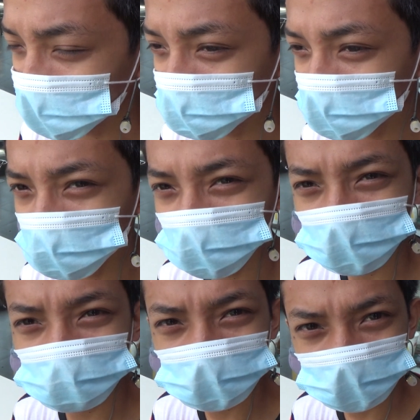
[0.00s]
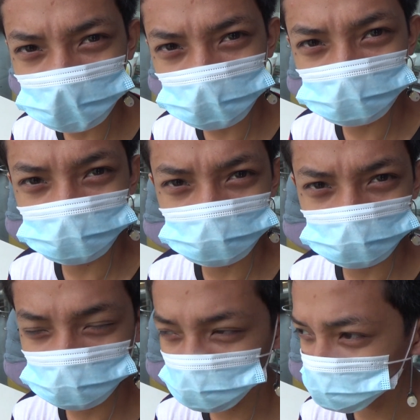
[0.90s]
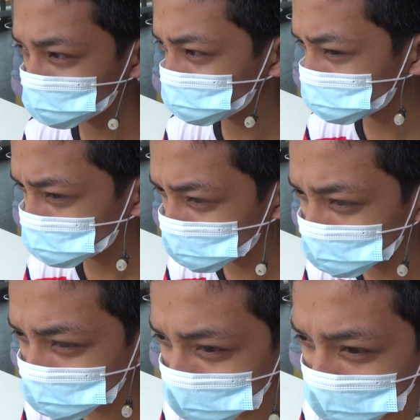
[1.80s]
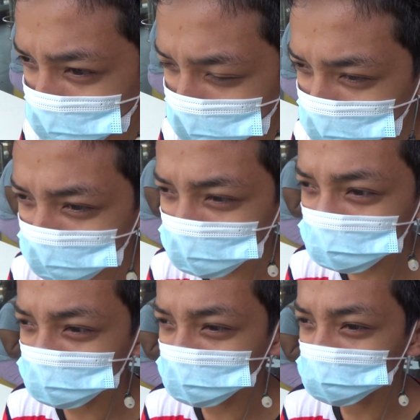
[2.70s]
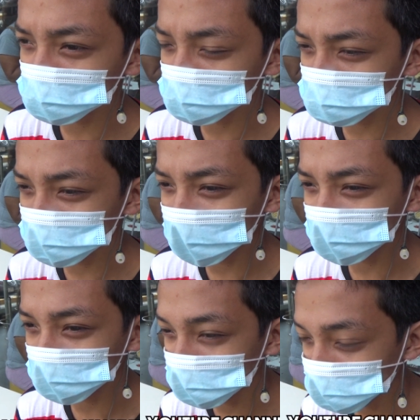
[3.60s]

Jerry Remy. the Jerry Remis YouTube uh, channel.